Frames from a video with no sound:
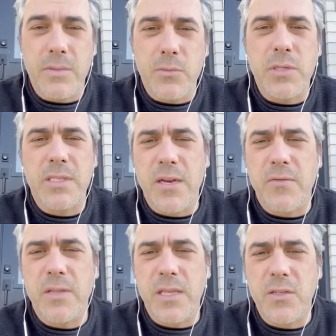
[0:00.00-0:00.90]
What's
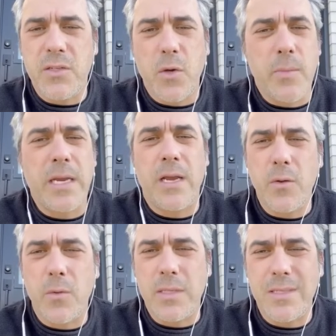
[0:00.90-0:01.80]
different than so many other
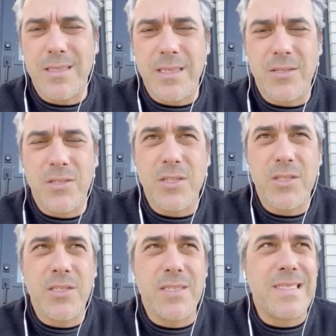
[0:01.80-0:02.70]
ones is it just
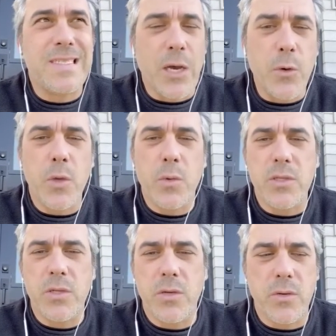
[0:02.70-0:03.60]
doesn't tell you what
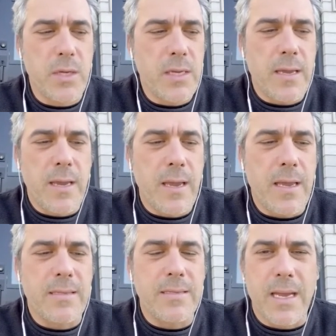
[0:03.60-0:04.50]
to do.
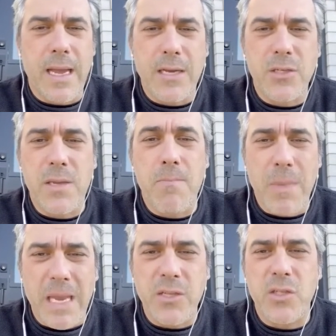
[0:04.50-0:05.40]
It uh, actually
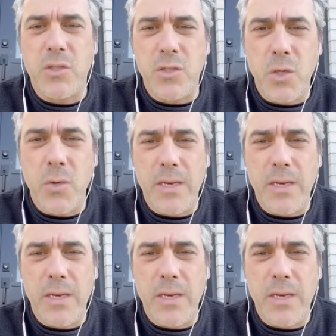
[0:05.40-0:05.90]
makes you do